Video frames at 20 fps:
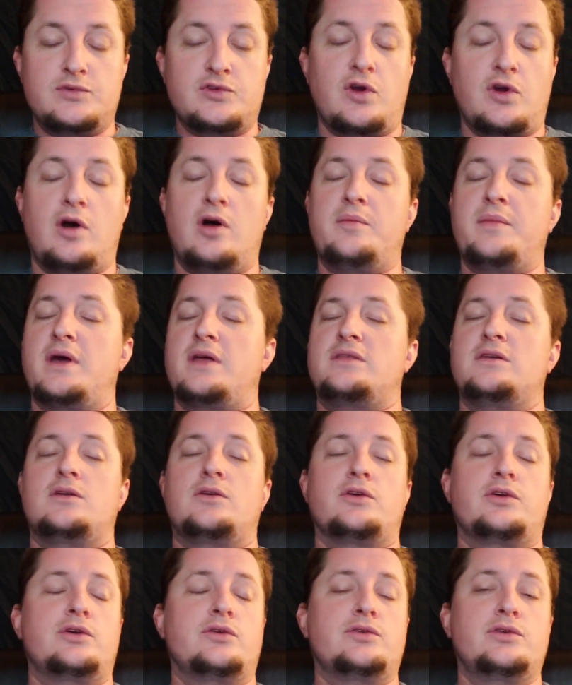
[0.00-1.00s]
draw
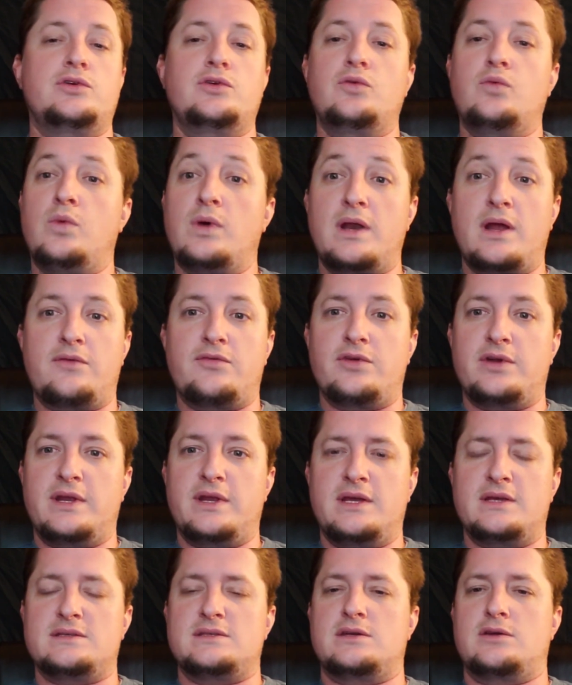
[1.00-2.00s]
method or your new whatever it
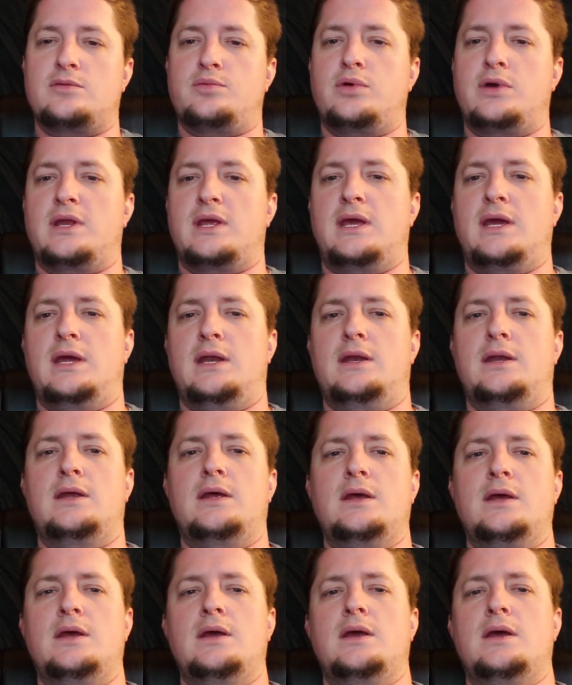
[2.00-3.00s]
is that you're putting in,
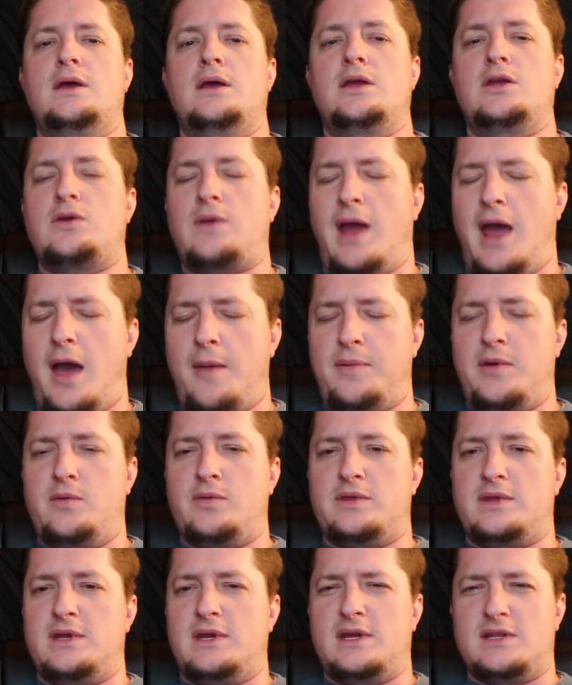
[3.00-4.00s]
you're happy
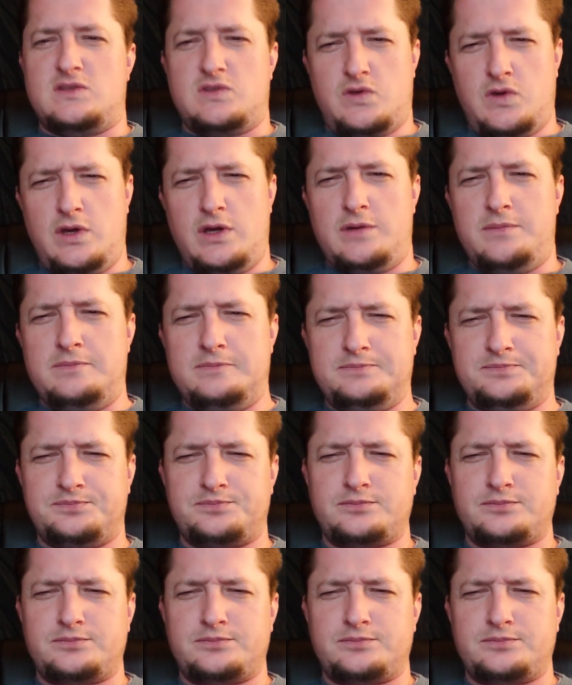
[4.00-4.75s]
with it and it's good,